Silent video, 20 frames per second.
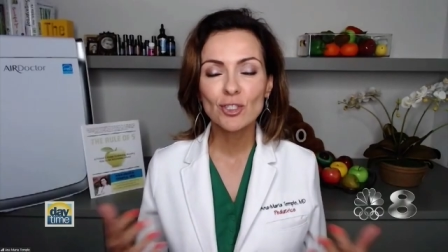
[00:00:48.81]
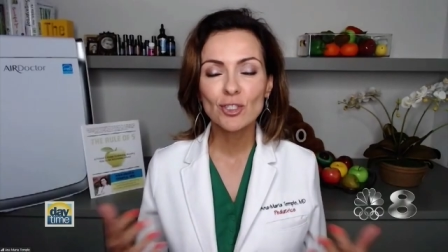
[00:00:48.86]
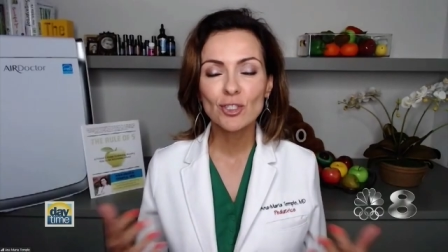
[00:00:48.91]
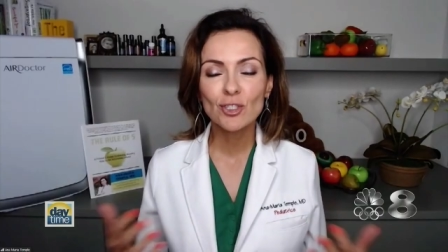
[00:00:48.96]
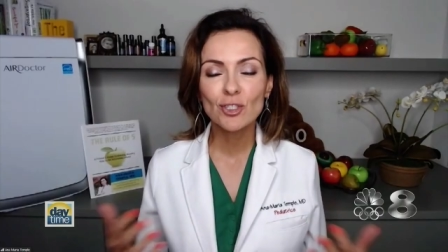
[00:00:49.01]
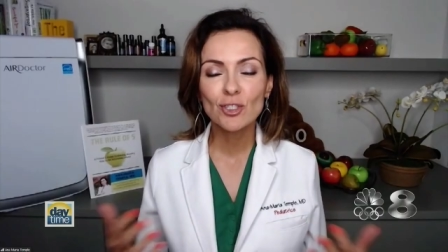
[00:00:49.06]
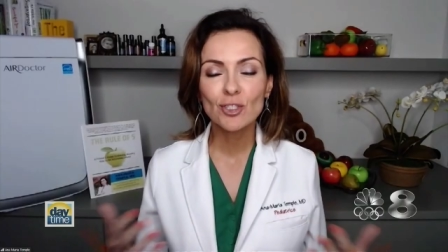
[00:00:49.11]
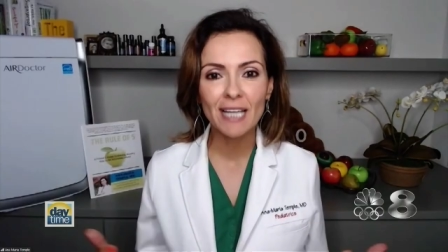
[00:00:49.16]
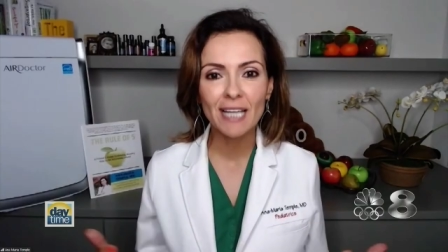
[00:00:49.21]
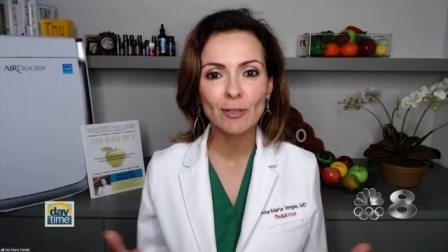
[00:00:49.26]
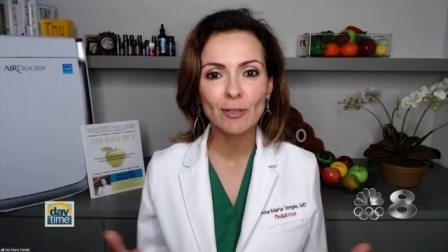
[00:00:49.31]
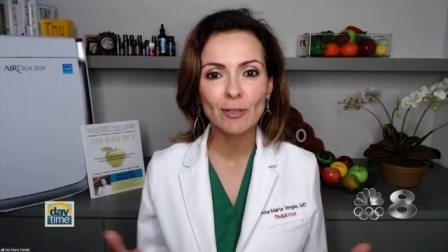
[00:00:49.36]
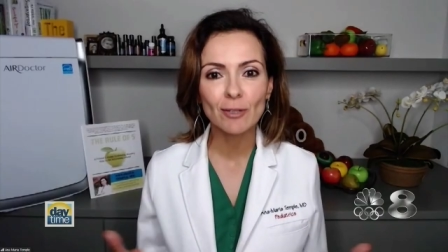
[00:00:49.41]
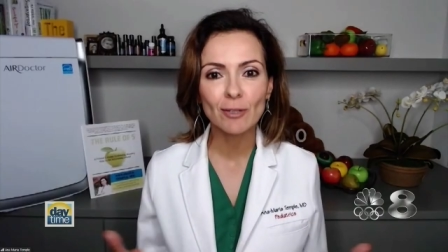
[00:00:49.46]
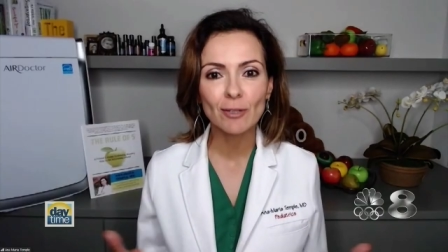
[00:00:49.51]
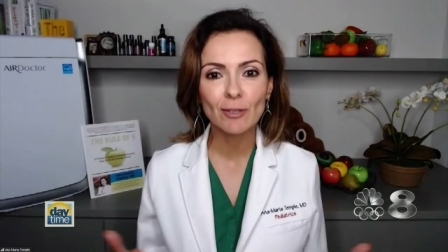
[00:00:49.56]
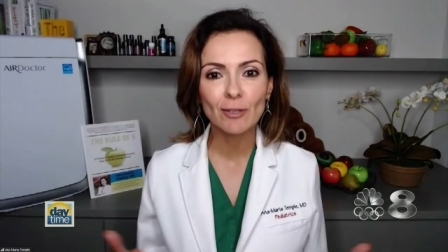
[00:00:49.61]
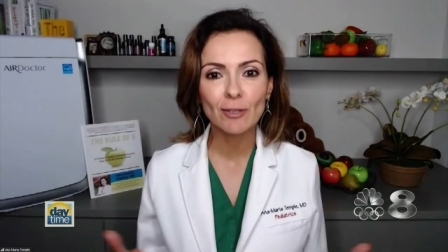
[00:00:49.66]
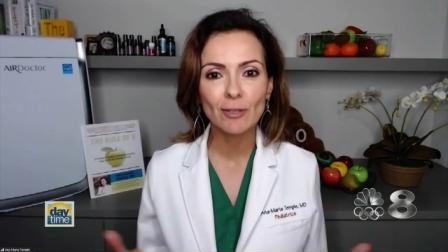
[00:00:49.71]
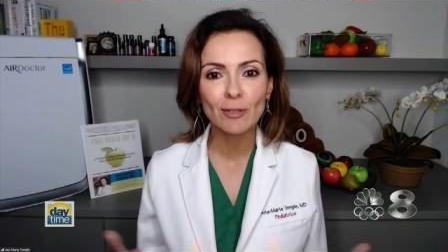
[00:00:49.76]
study
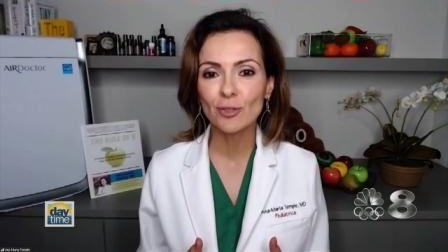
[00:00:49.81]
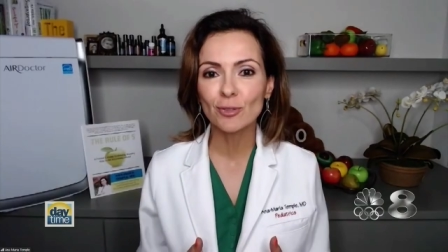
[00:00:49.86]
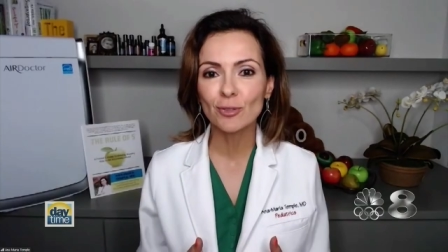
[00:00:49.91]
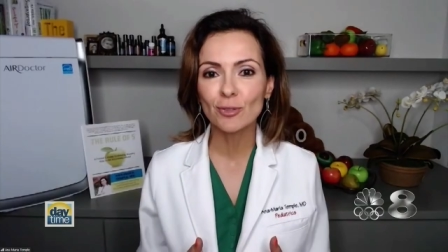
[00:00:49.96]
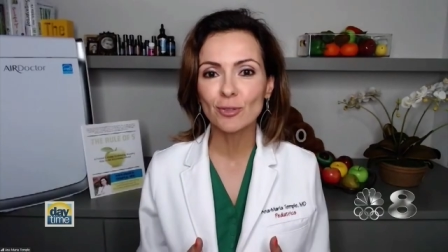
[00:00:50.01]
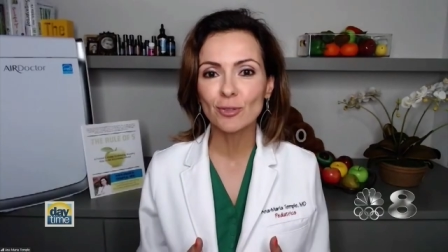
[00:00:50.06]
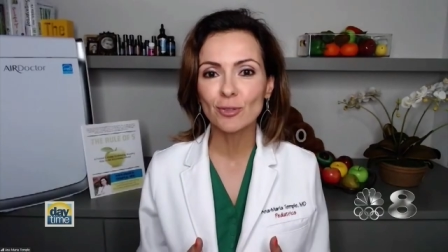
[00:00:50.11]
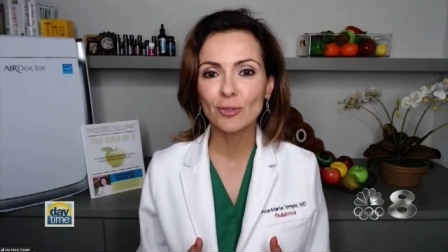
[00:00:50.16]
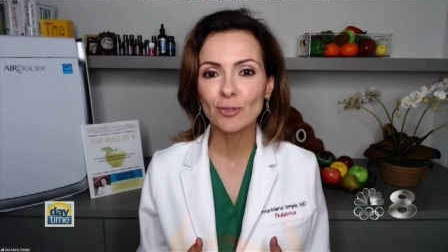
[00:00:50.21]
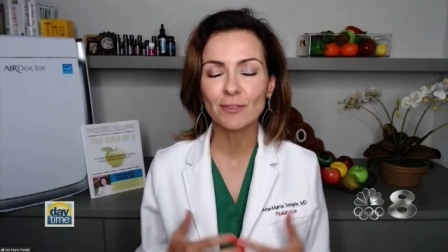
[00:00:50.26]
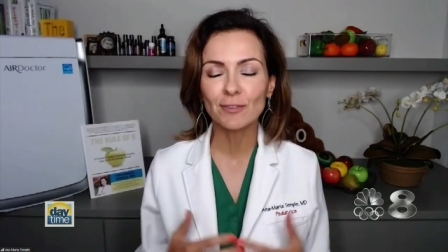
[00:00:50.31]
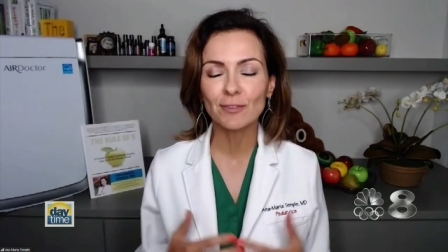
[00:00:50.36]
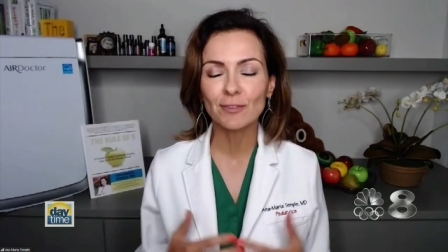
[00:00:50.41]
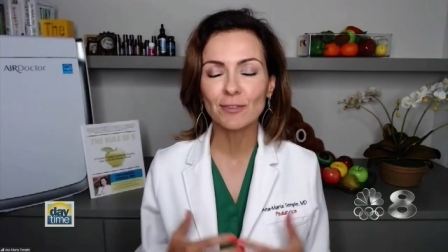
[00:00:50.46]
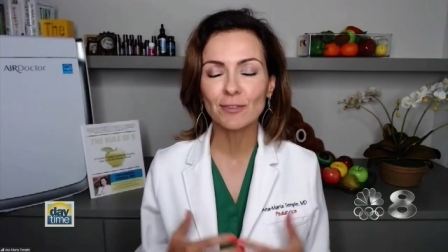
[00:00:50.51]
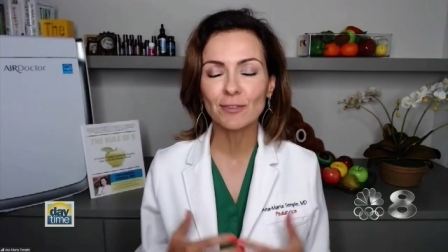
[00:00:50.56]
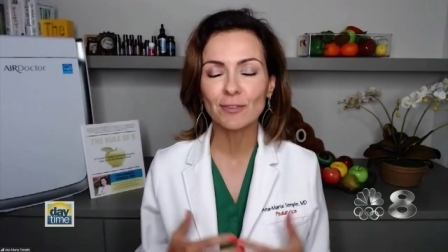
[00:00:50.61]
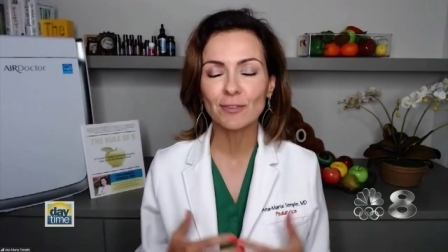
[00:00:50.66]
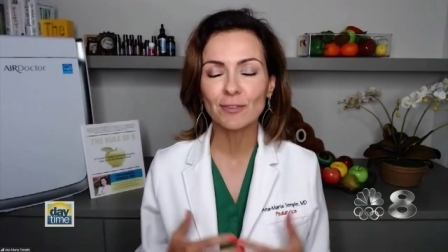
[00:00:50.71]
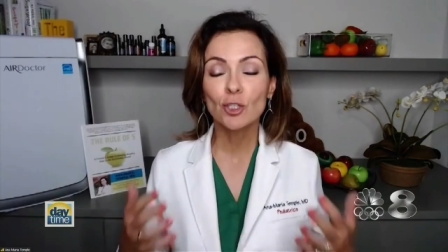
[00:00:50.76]
comes out to show that
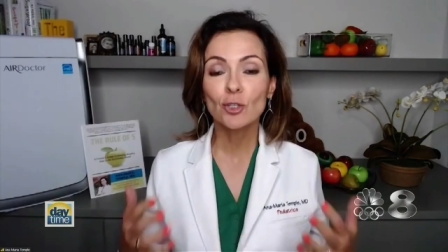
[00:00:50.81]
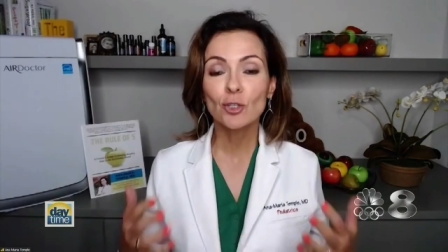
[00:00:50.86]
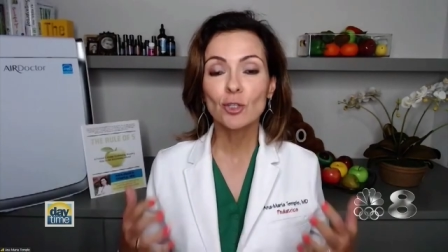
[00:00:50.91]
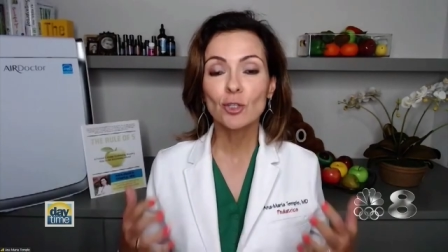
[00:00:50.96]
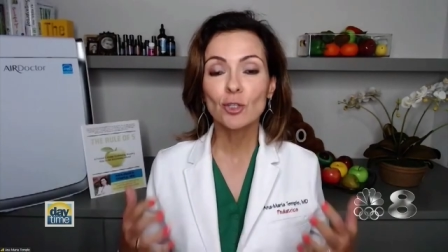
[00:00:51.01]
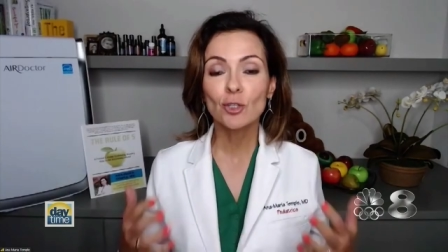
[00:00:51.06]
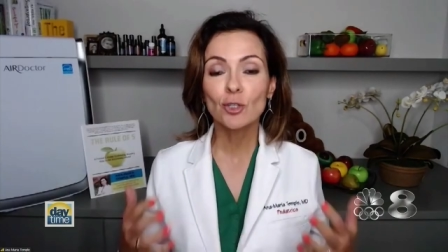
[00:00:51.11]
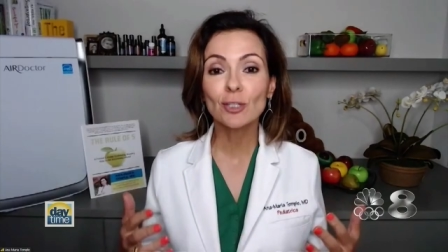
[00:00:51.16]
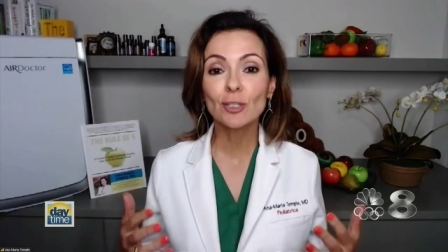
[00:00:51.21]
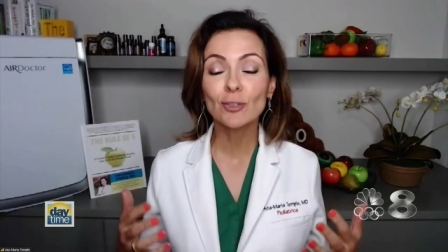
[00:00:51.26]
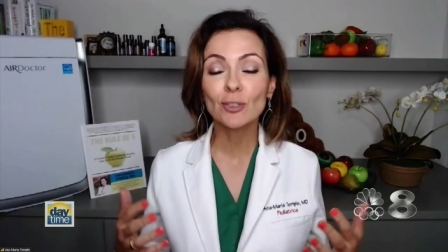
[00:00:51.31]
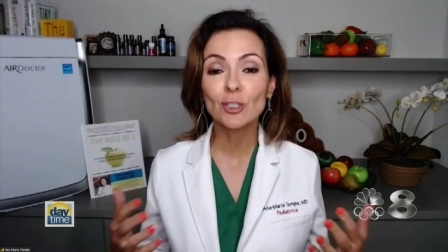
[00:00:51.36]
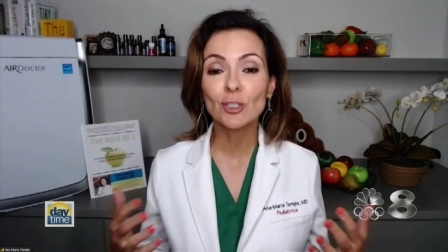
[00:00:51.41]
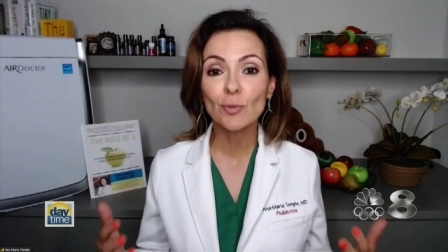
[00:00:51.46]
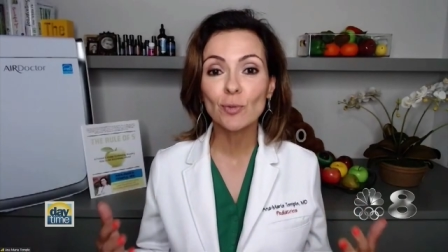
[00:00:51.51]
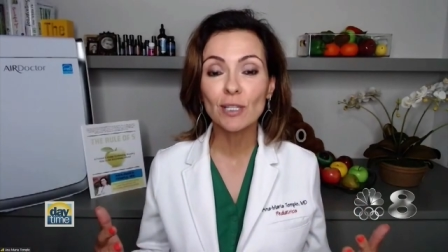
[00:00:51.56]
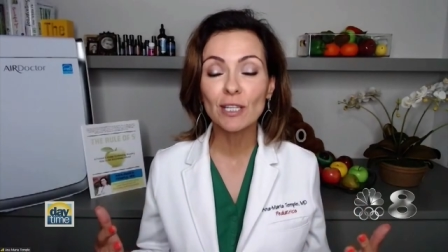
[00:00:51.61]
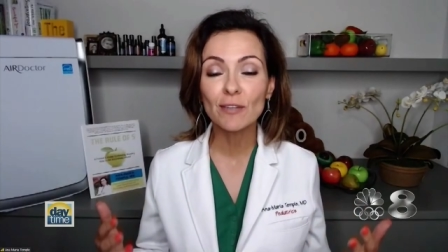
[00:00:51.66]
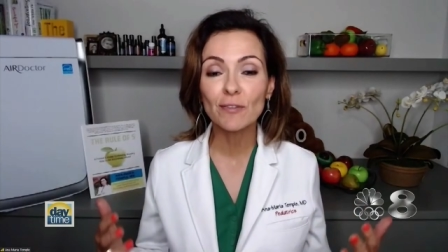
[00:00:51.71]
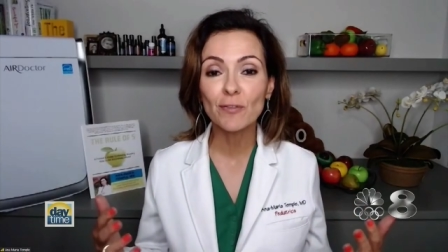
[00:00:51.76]
out of
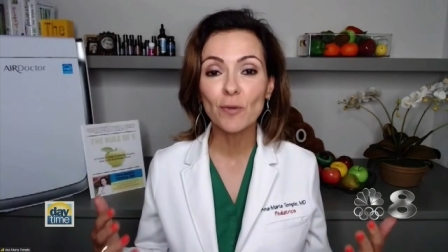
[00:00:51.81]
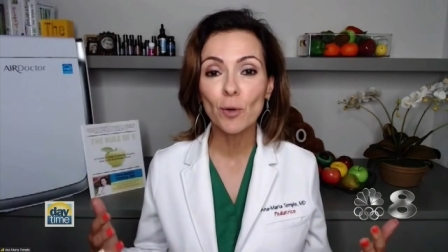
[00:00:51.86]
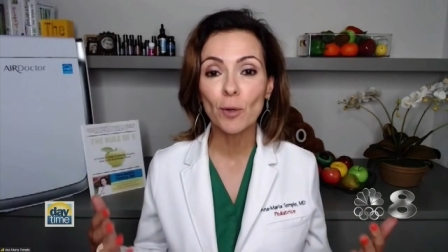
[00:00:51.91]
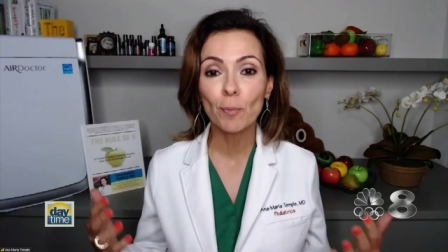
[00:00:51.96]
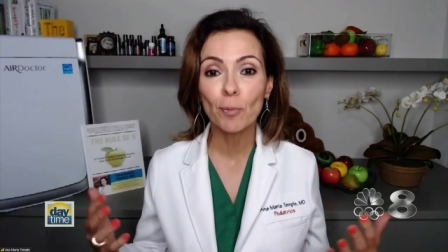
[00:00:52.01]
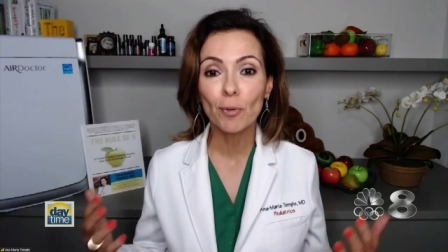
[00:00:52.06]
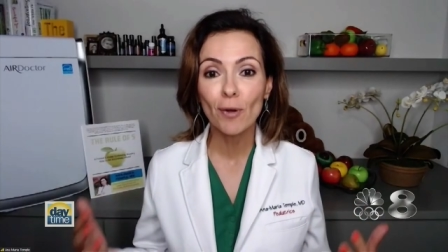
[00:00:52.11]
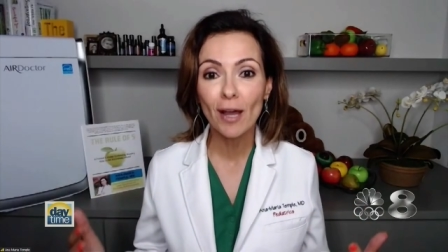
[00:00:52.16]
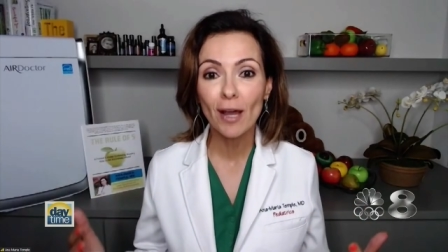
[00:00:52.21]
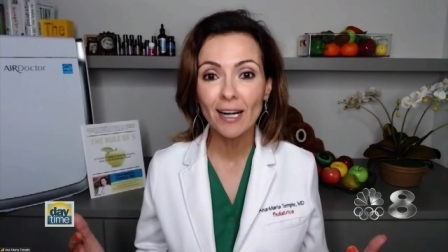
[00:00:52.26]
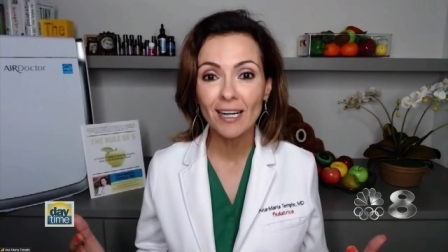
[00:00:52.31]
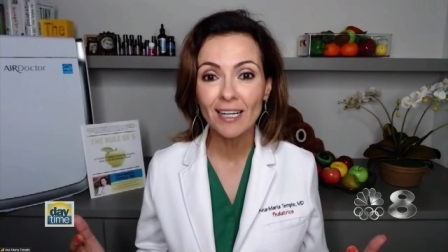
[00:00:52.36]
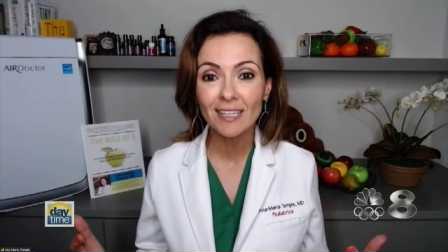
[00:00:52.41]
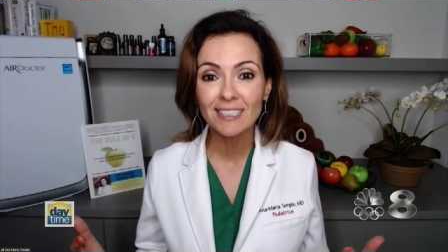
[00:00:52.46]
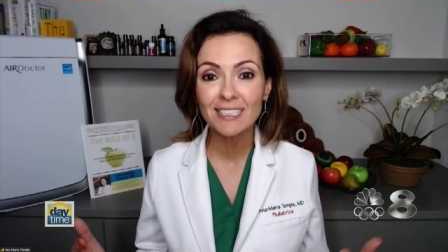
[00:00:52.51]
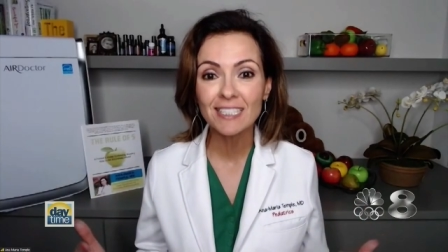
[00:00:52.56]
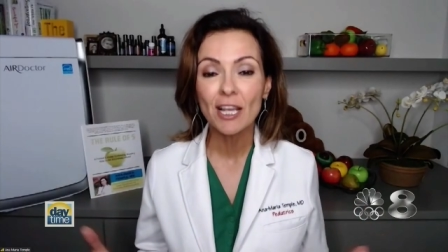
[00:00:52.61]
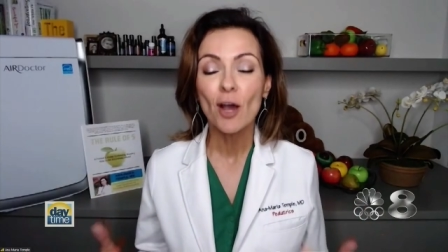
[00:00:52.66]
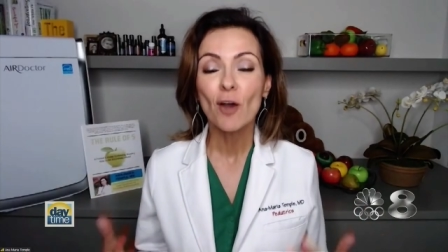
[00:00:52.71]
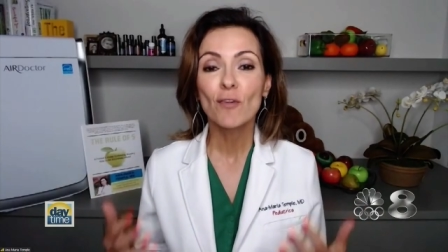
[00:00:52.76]
224
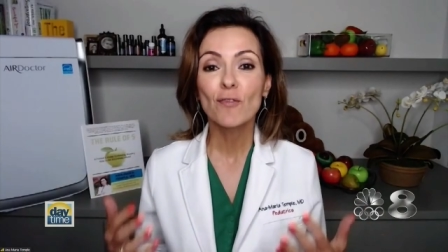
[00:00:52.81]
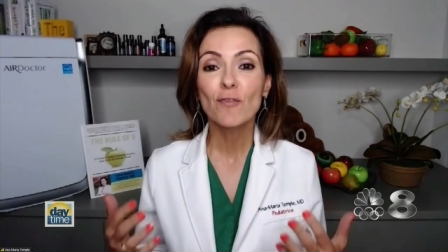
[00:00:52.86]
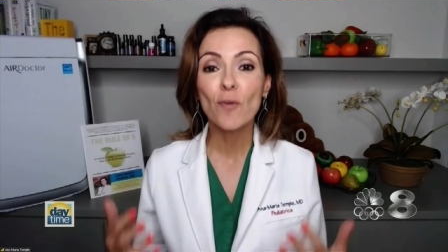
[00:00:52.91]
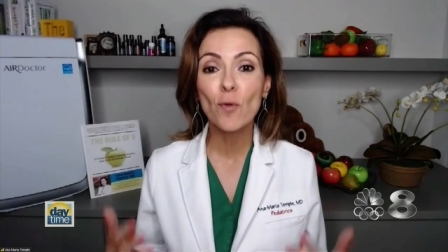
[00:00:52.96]
products